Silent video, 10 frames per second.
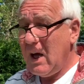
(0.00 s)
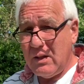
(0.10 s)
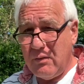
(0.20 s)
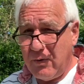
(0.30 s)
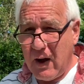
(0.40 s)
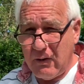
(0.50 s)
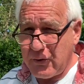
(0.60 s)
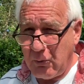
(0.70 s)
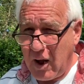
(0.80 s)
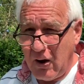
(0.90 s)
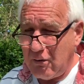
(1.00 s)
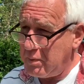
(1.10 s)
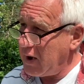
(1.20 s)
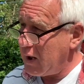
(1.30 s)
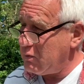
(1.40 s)
The fairest way I've
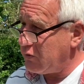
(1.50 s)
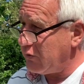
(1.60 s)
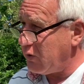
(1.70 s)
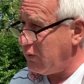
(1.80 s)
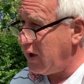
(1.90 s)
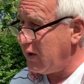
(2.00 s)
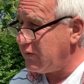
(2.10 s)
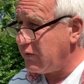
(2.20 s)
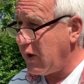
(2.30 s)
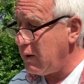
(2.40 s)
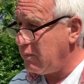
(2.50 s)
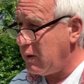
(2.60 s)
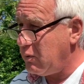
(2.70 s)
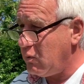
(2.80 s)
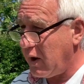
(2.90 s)
been able to do it is to take
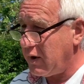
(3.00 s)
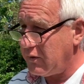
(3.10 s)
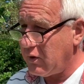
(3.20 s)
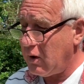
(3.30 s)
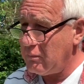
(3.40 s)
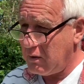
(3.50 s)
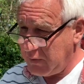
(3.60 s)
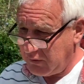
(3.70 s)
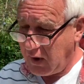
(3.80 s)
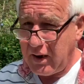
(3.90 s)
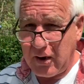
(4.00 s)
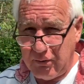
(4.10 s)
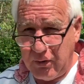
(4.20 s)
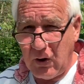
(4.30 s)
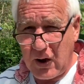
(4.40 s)
people one at a time. I've been taking a
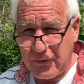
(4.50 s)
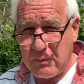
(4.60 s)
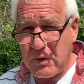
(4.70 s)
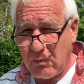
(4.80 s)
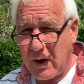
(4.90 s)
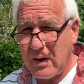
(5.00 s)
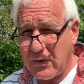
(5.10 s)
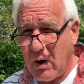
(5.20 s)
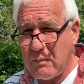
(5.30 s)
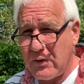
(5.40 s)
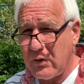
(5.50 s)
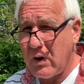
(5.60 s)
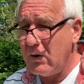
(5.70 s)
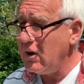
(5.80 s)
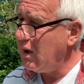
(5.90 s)
few customers one at a time, as you know,